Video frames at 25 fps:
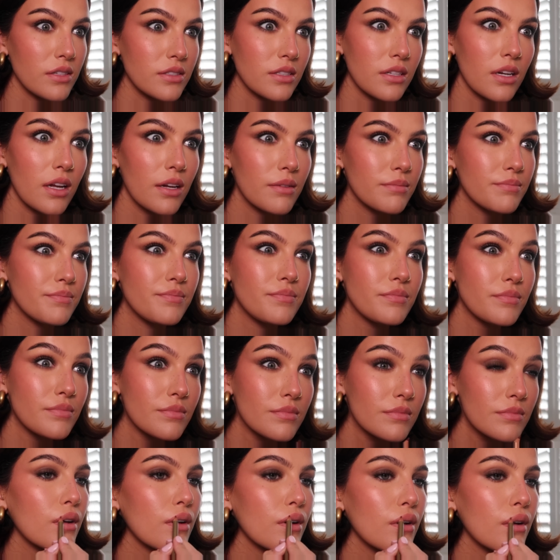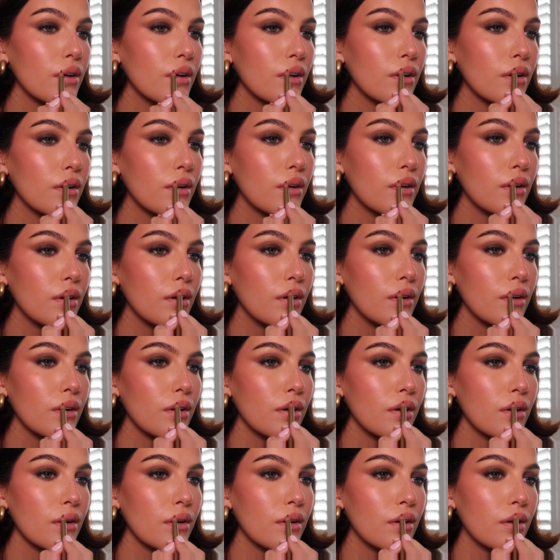eyes are like,
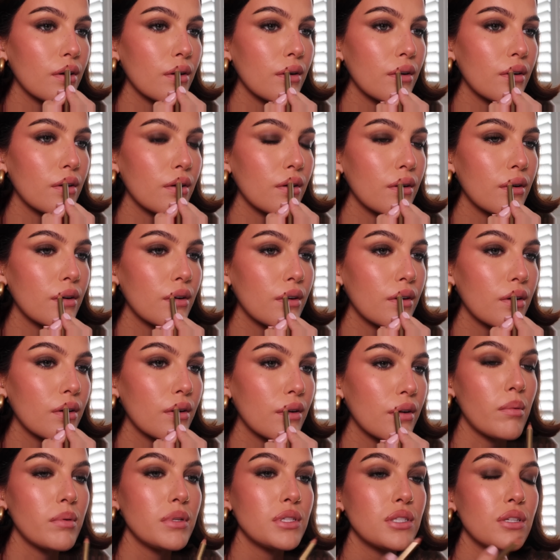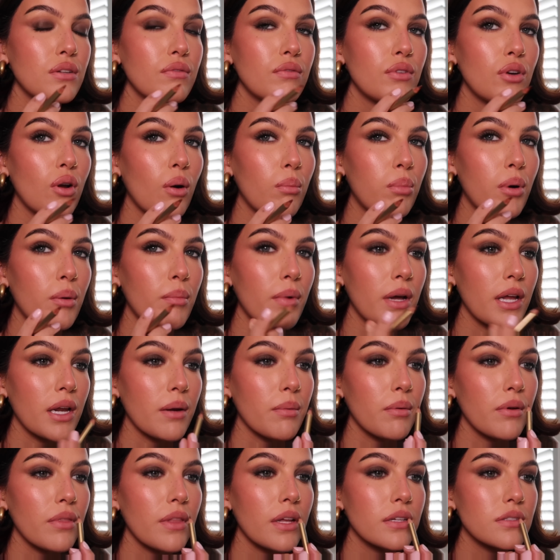uh-oh. Probably should have not put
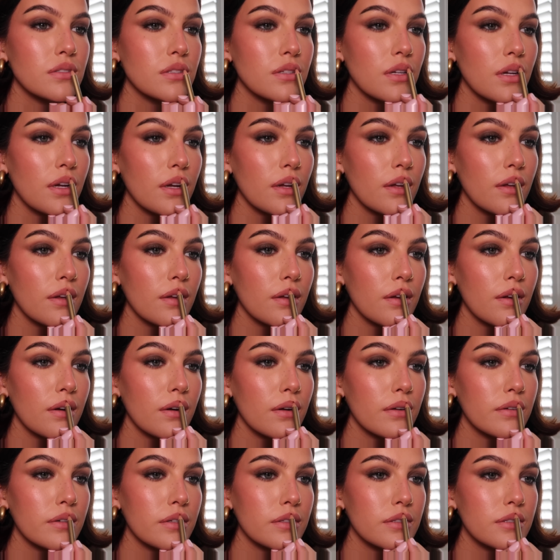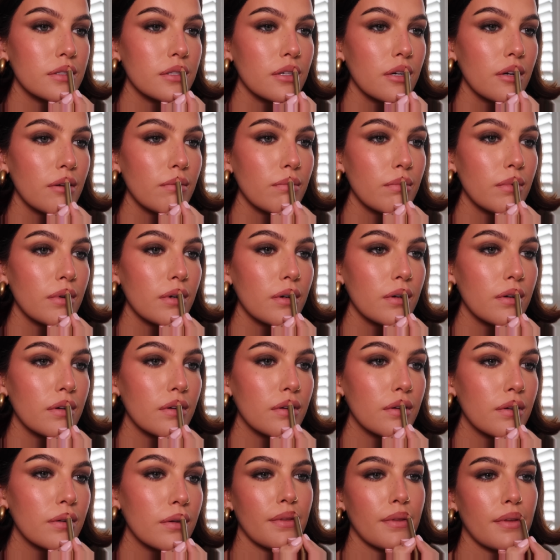makeup on that today in hindsight, but
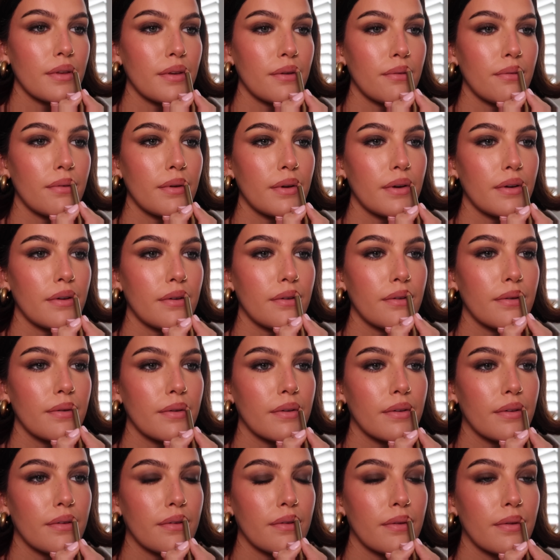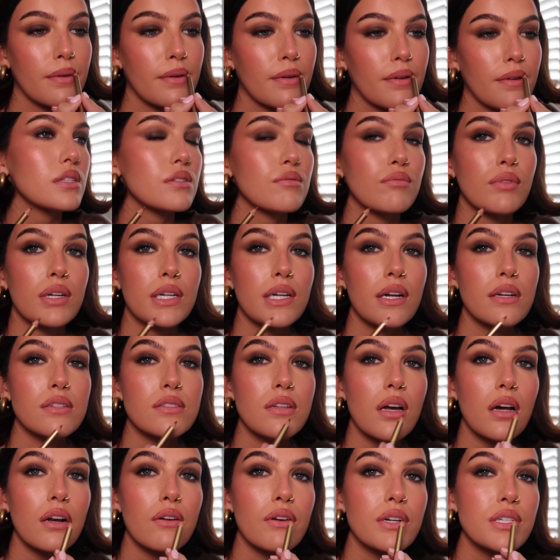here we are. That's a really nice
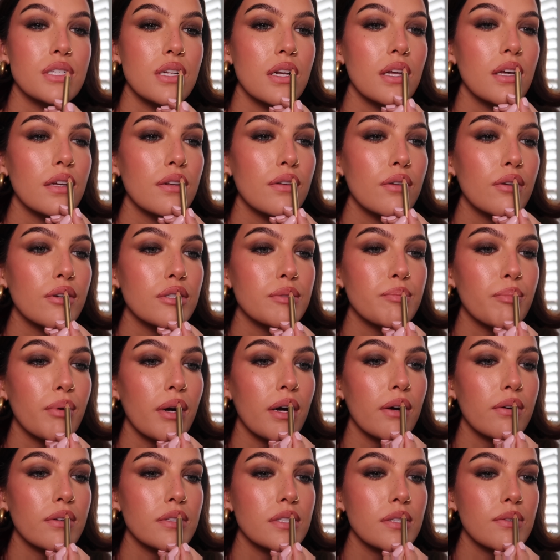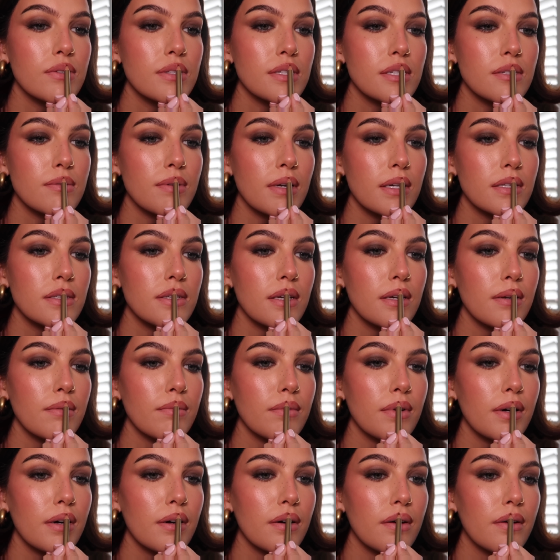colour actually. Not as brown as I was expecting,
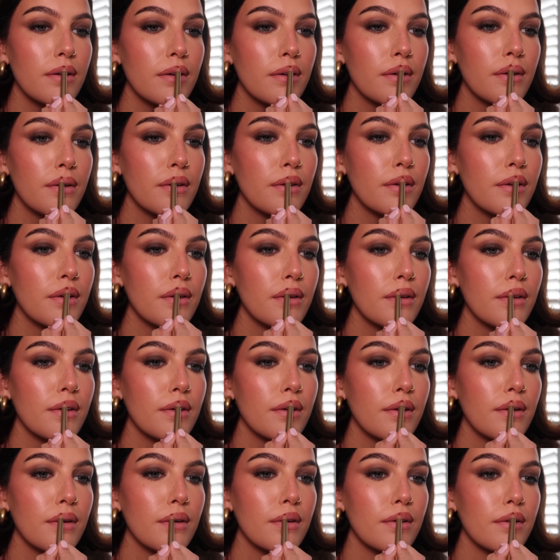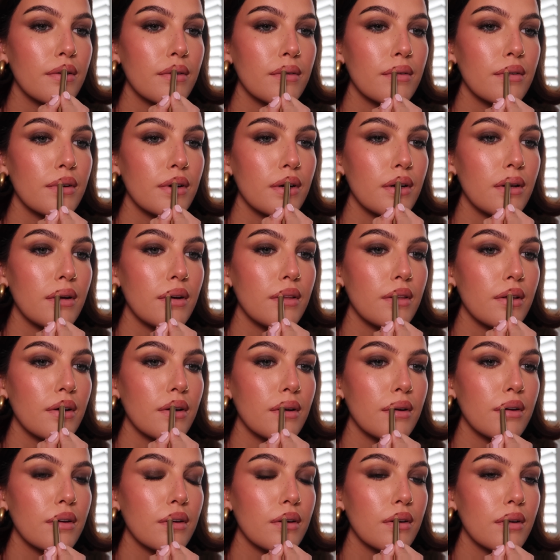but I really like
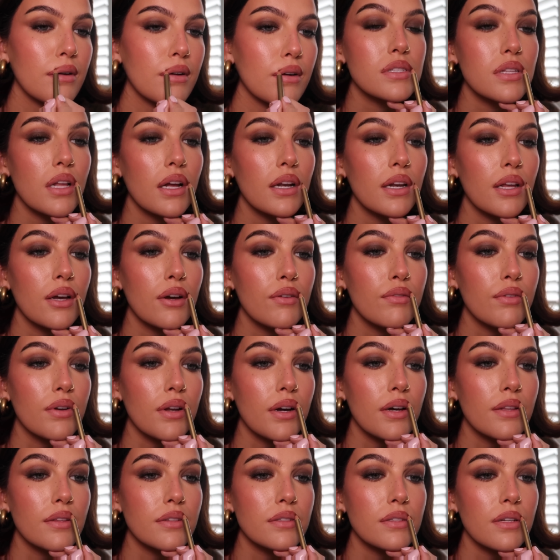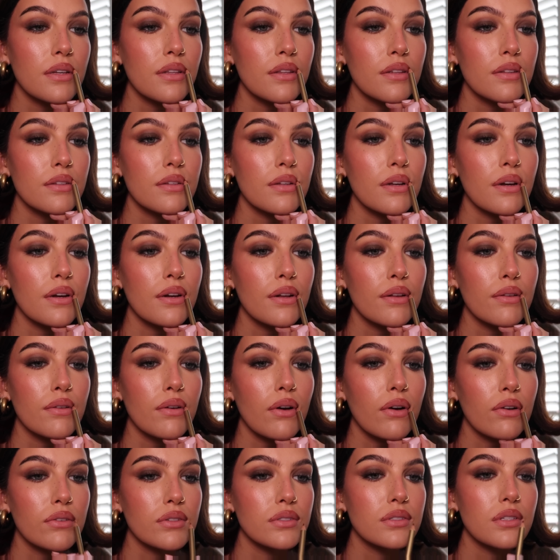that. Slightly overline this other side as
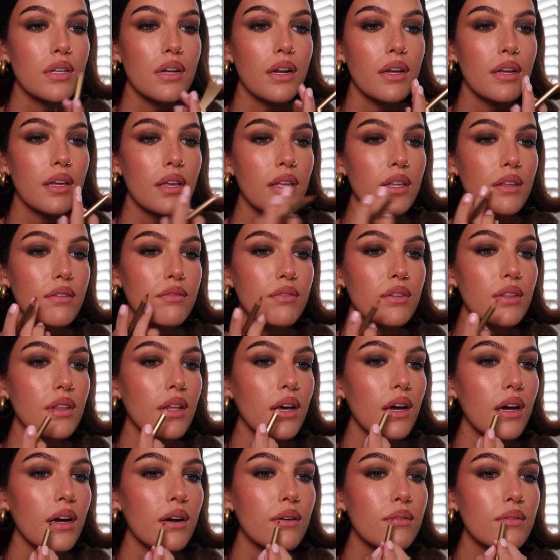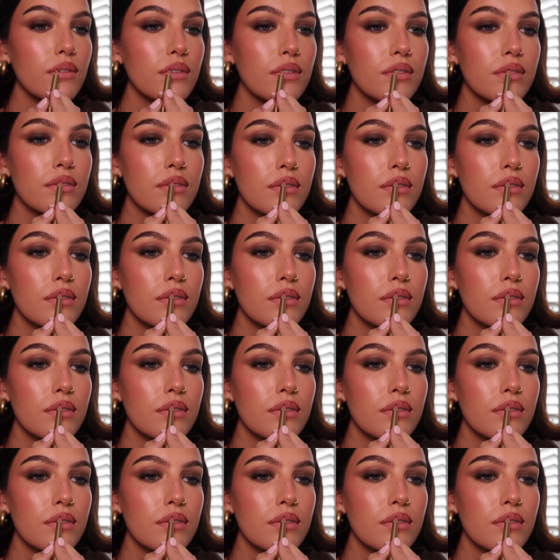well, just to like even that out.